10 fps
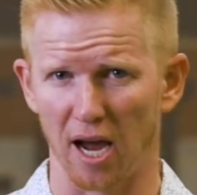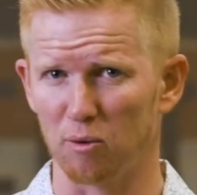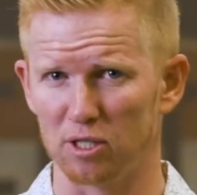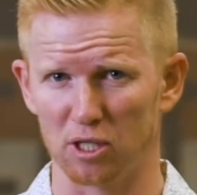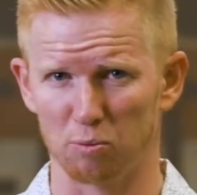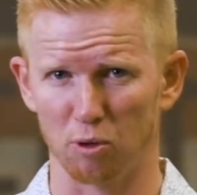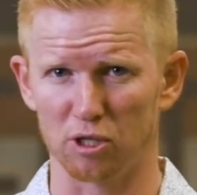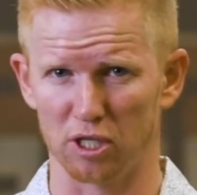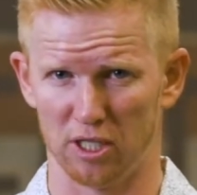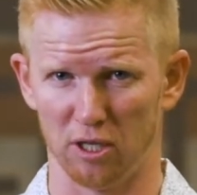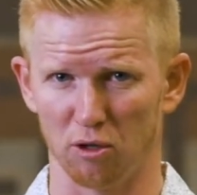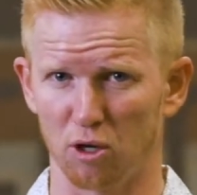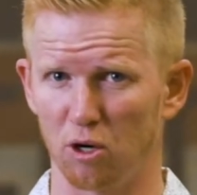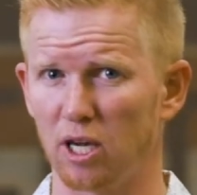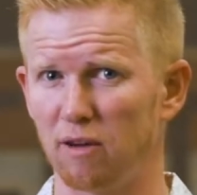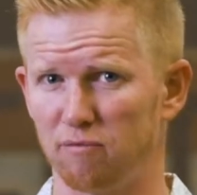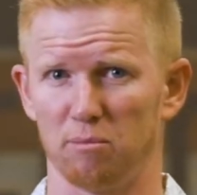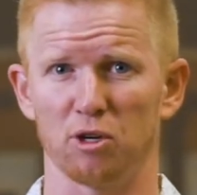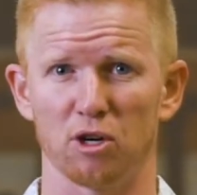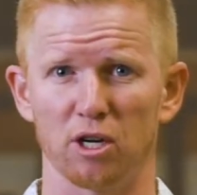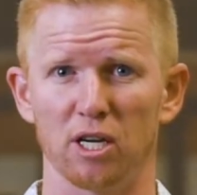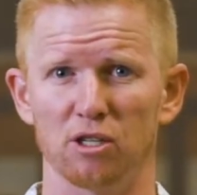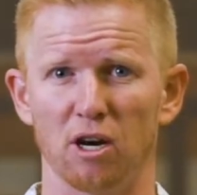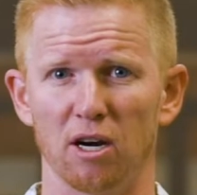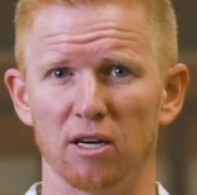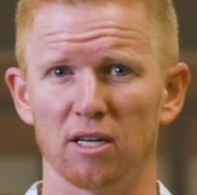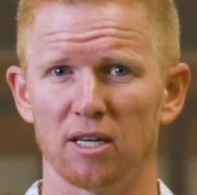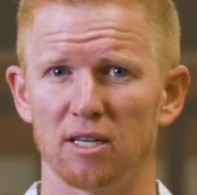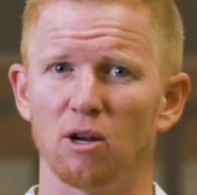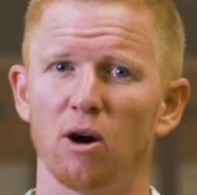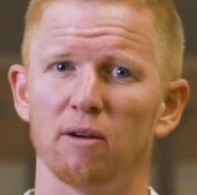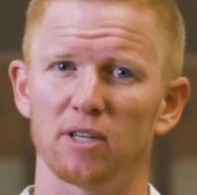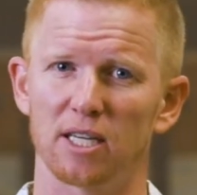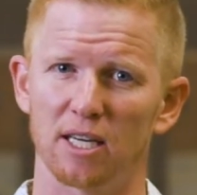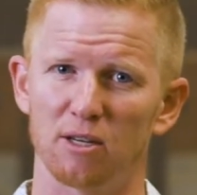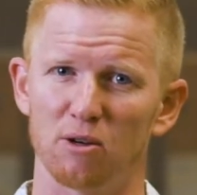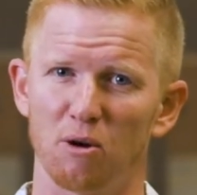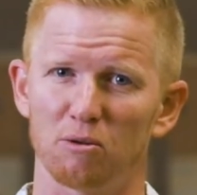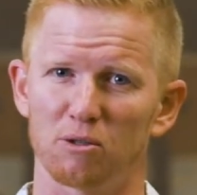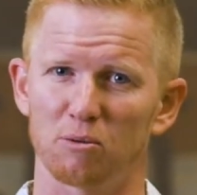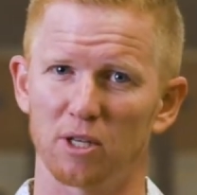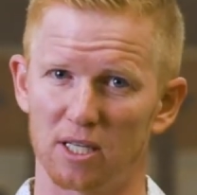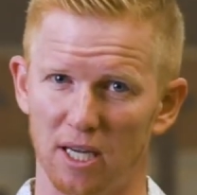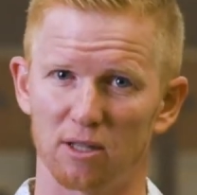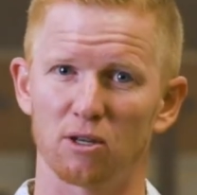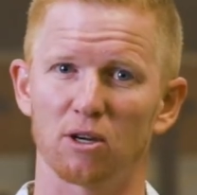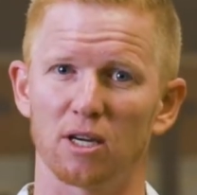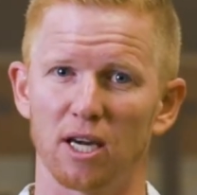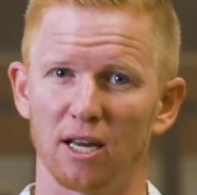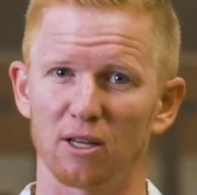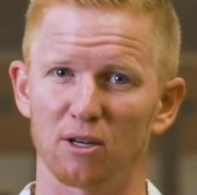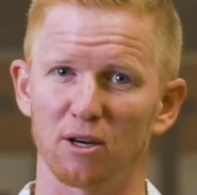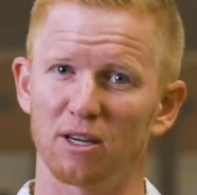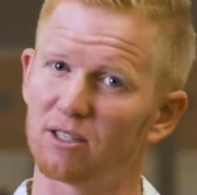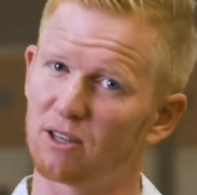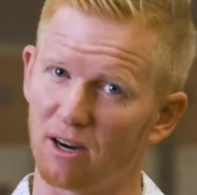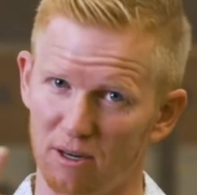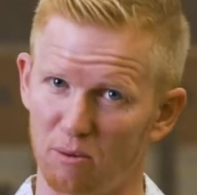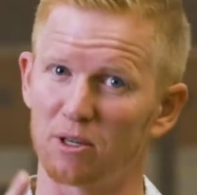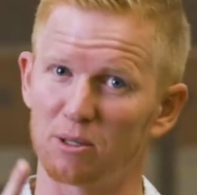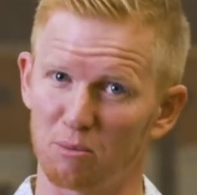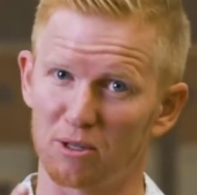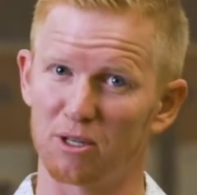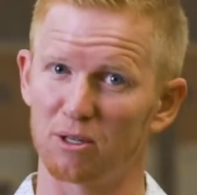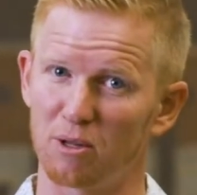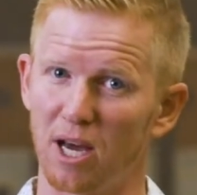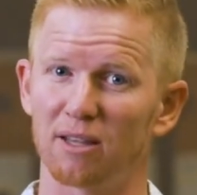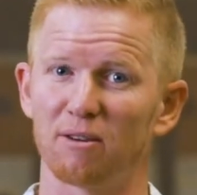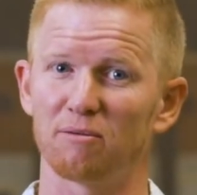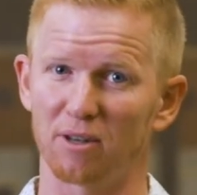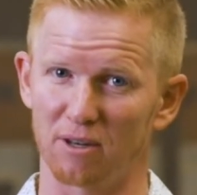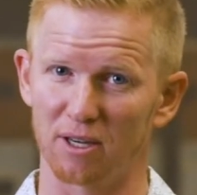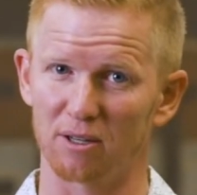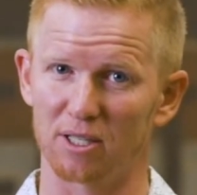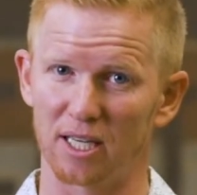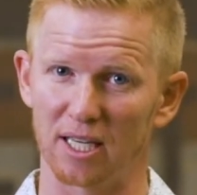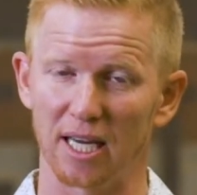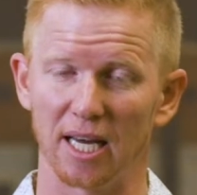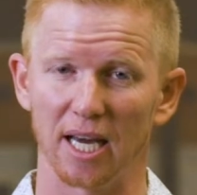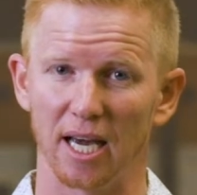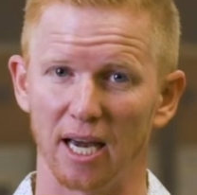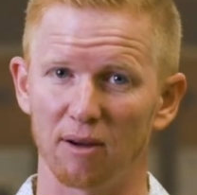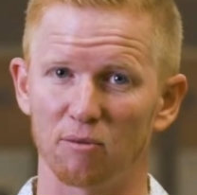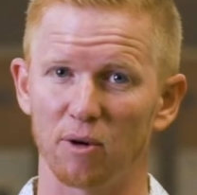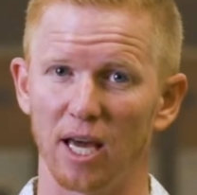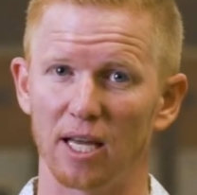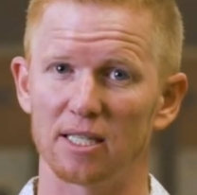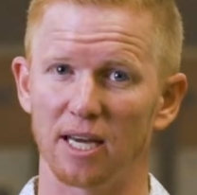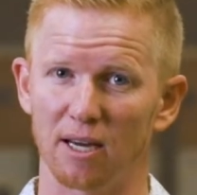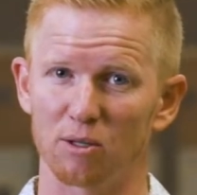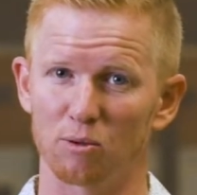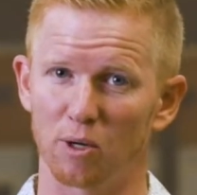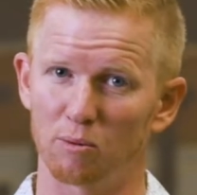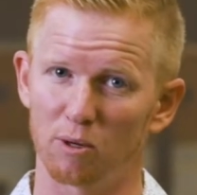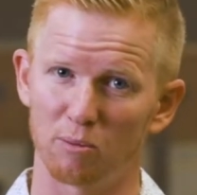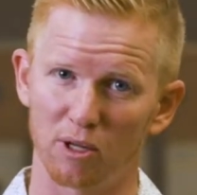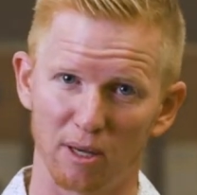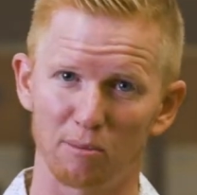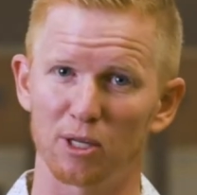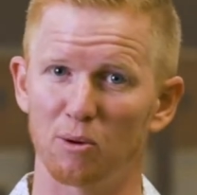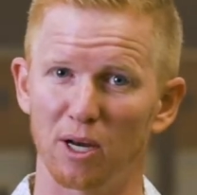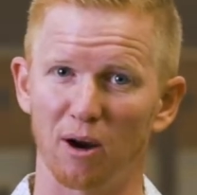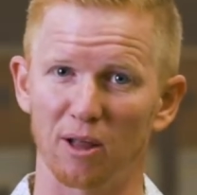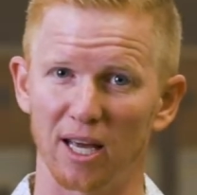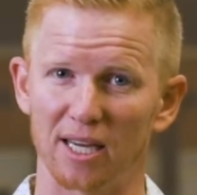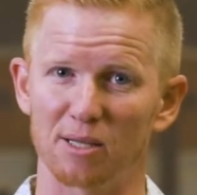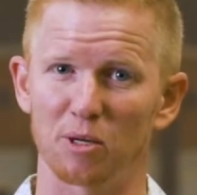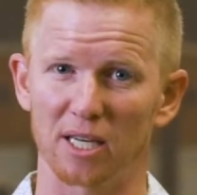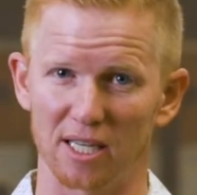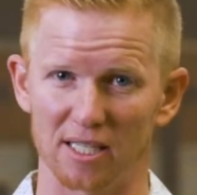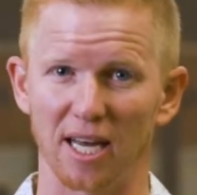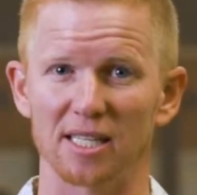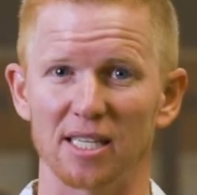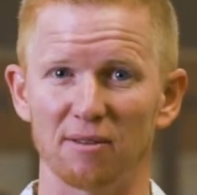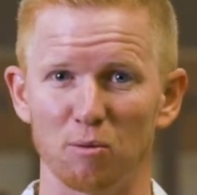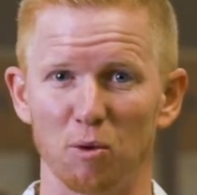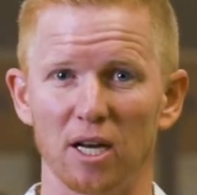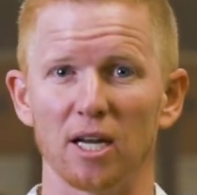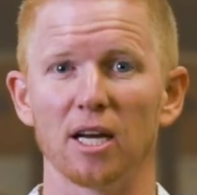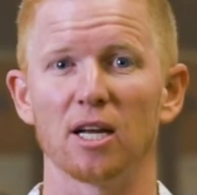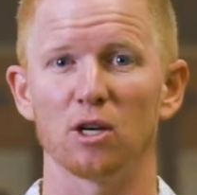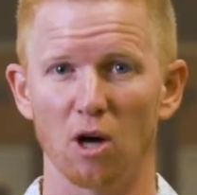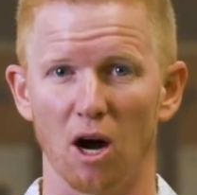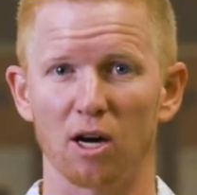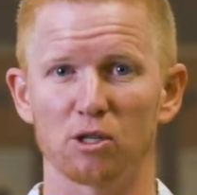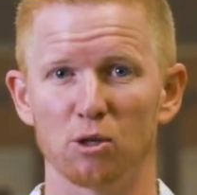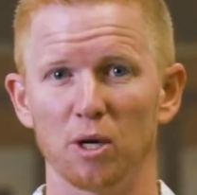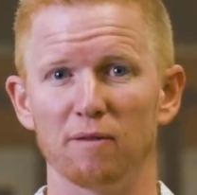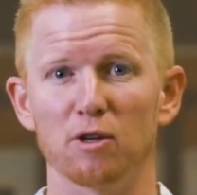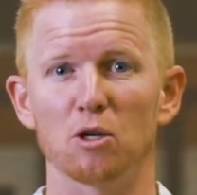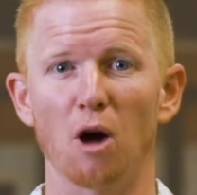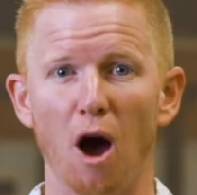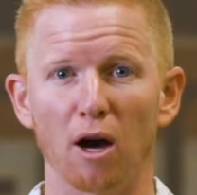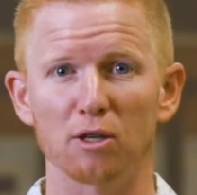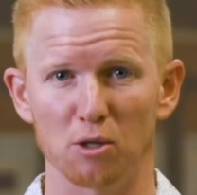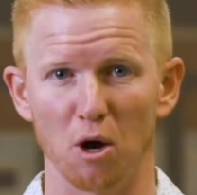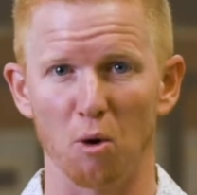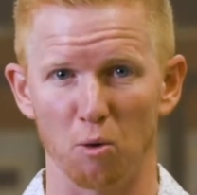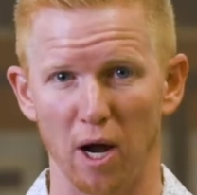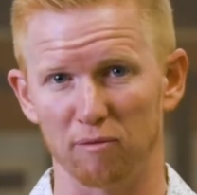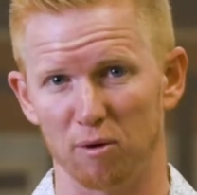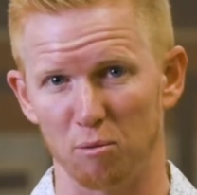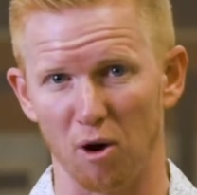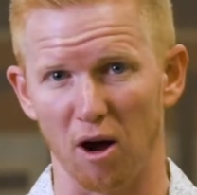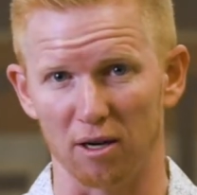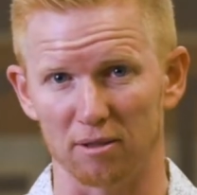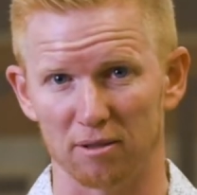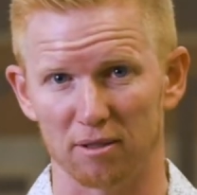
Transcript: wasn't supposed to steal the cookie from the cookie jar. No, every kid knows when you take the cookie out of the cookie jar, you weren't supposed to do that and you feel guilty. And if we had tails, we would put them between our legs because that's even what dogs do. Even dogs know right from wrong.